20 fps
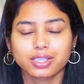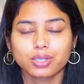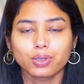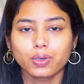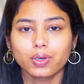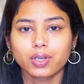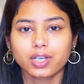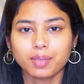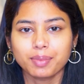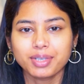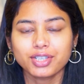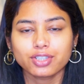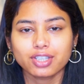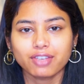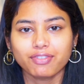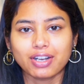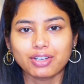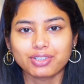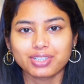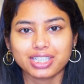So coming to
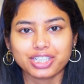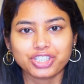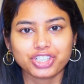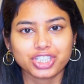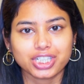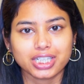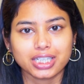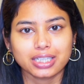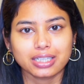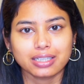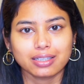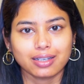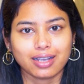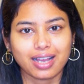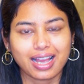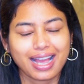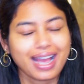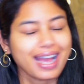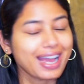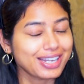the foundation,
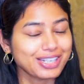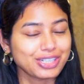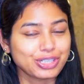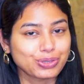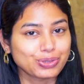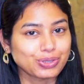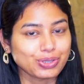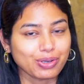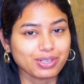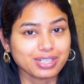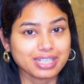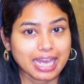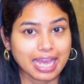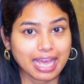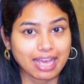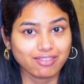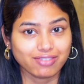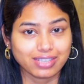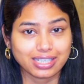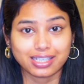I do not
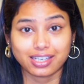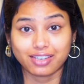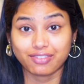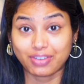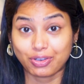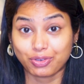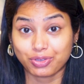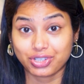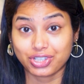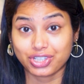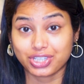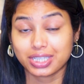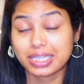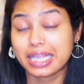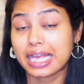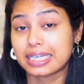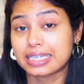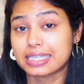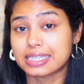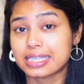have any foundation
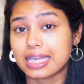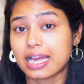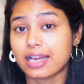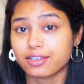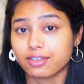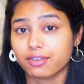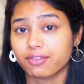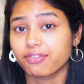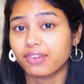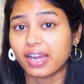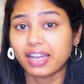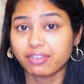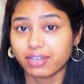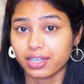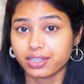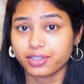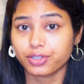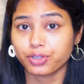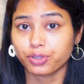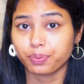that is under
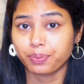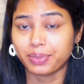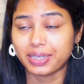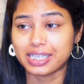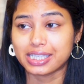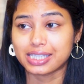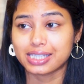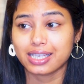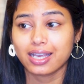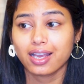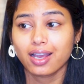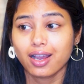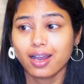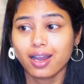500 rupees.